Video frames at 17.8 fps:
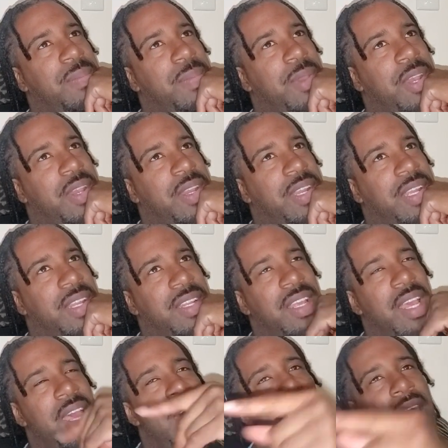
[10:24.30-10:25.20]

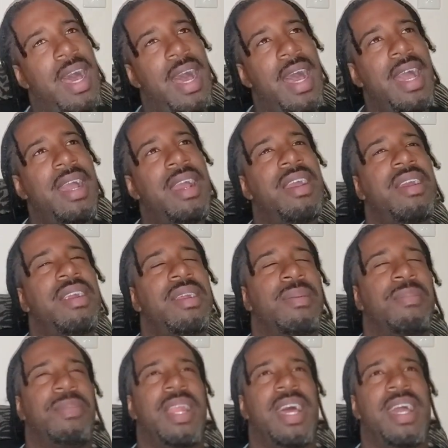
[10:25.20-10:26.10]
Americans. I heard
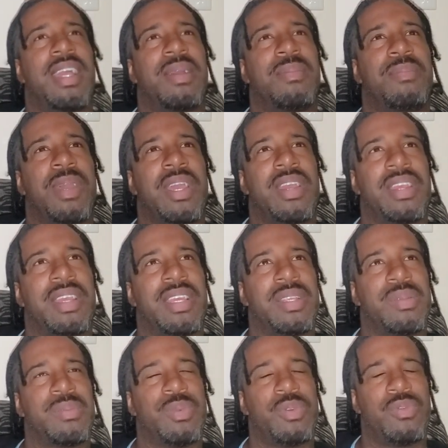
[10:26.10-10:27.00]
of Black
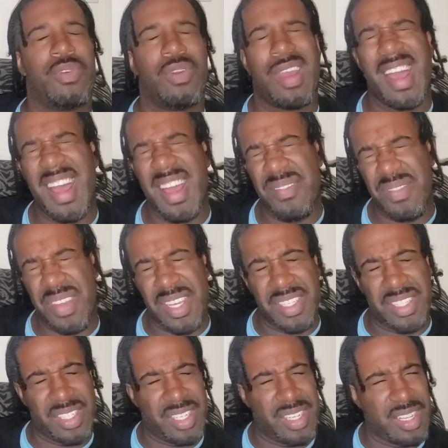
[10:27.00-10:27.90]
Americans before,
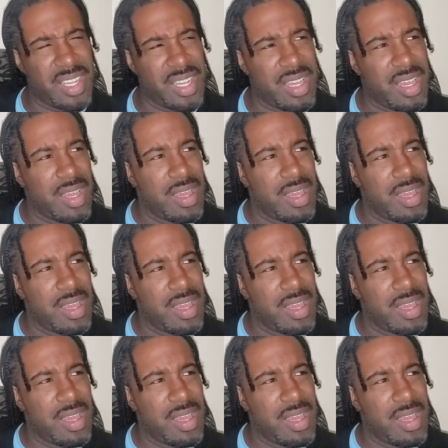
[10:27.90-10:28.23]
obviously,